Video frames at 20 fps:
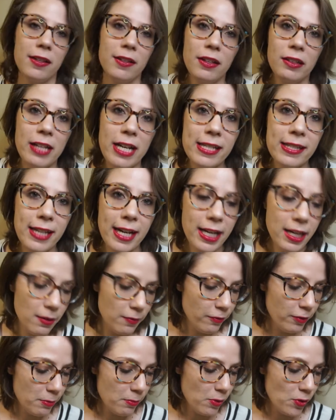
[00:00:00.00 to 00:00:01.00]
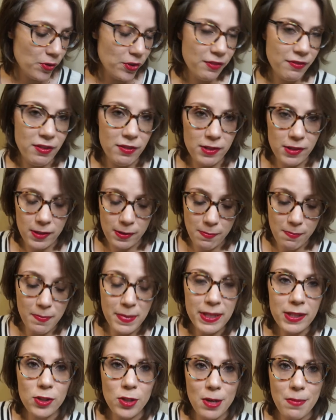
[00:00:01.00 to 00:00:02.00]
last item from both of the
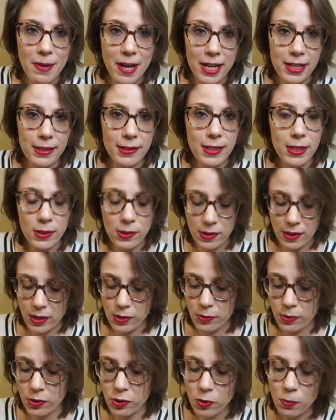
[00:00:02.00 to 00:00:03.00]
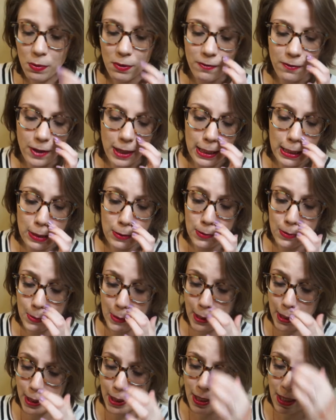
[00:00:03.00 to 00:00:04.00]
mystery bags. This was super fun. These
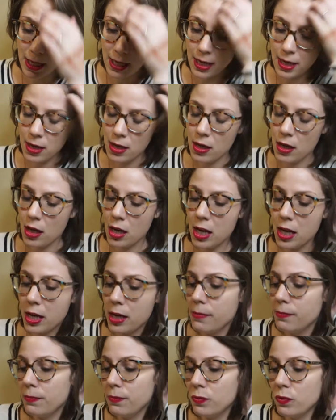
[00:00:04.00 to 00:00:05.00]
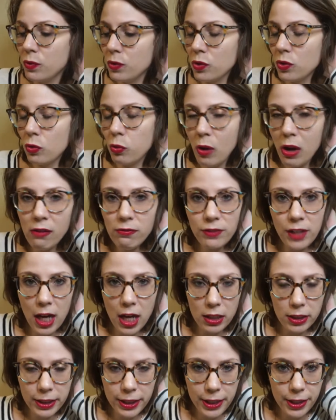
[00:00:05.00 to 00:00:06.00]
were
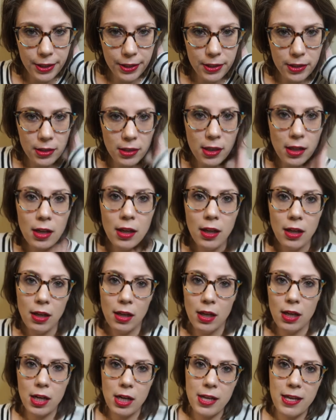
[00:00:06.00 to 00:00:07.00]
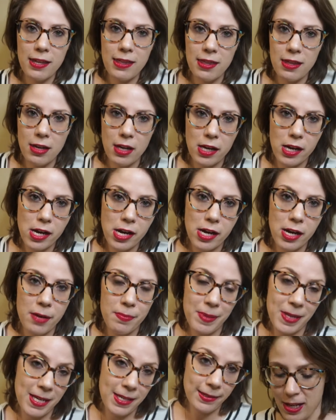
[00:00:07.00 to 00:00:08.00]
$12 a
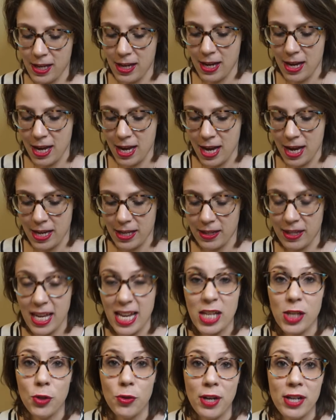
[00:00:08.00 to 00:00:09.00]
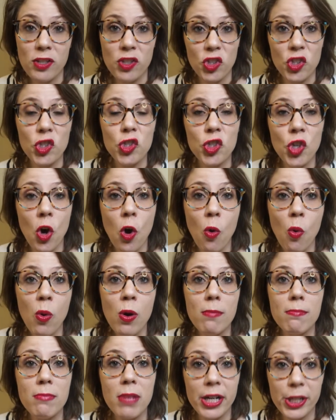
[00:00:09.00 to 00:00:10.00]
piece. Thank you guys
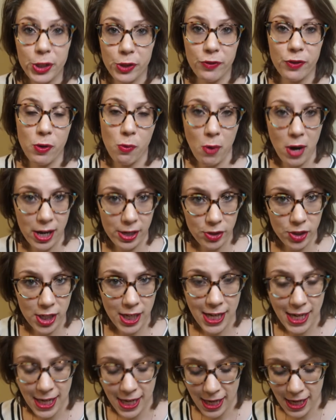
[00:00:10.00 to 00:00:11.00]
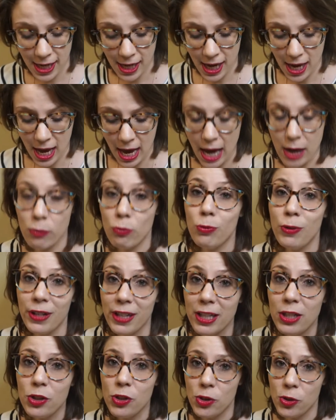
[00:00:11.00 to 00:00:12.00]
so much for watching. I
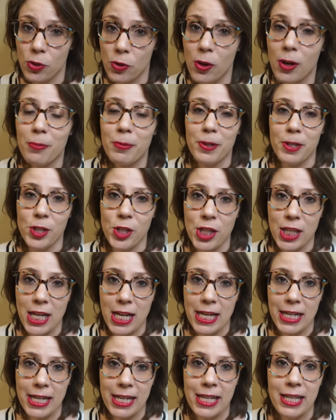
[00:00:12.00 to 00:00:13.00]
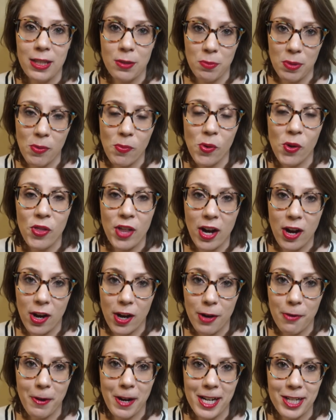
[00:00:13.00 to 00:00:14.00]
really do appreciate it, the people that
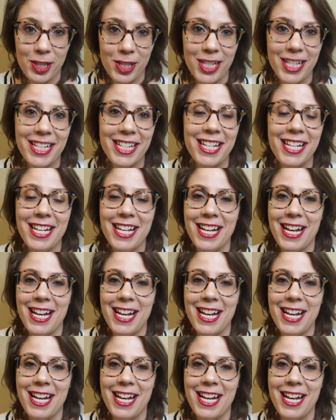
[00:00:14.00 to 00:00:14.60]
are watching.